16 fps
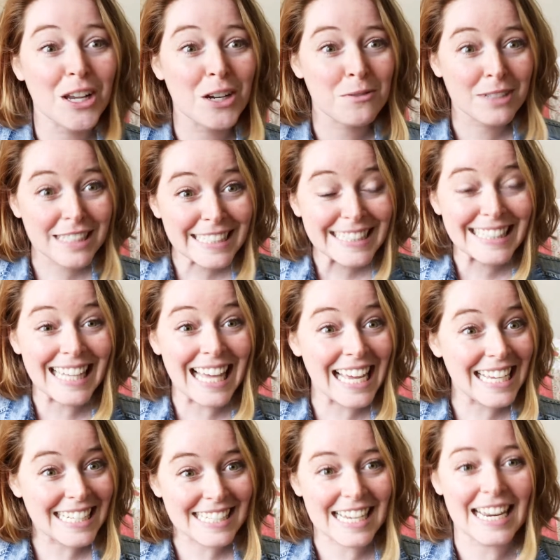a really
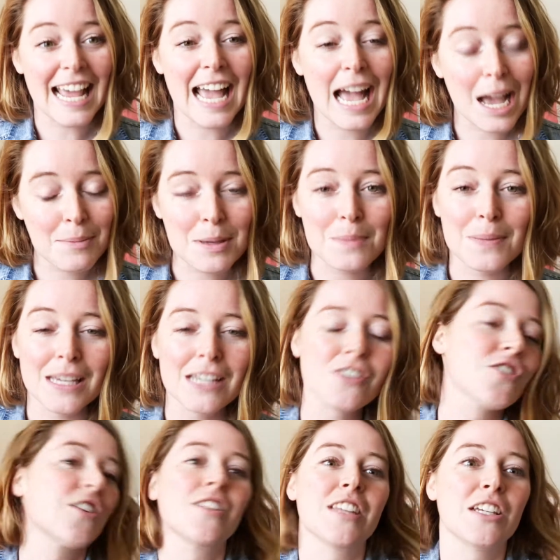light and happy
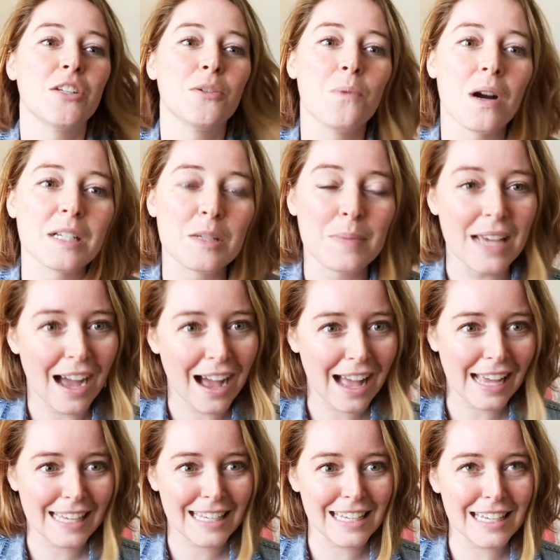picture that you want to be
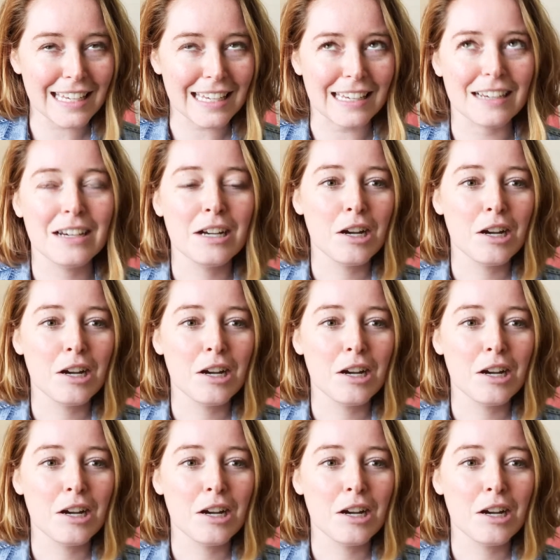high-key,